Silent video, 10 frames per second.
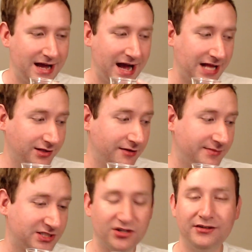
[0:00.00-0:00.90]
thought I'd be
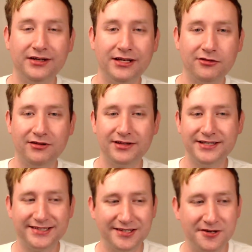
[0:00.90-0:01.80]
struggling to get through all
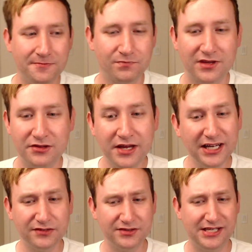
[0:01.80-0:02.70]
these. So thank you
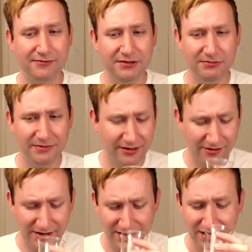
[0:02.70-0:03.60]
guys for sticking with me, by the
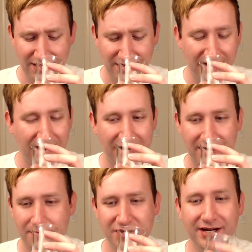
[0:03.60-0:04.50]
way.
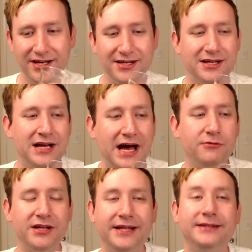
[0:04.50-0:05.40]
I don't want
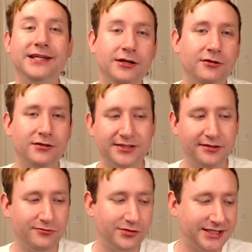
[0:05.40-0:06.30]
to like linger on
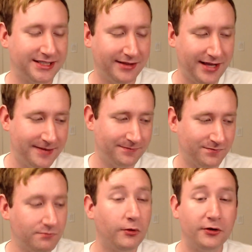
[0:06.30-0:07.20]
certain ones and like
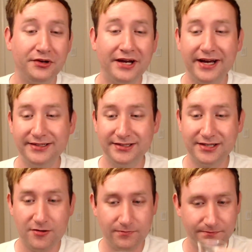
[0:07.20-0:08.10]
bore you guys. So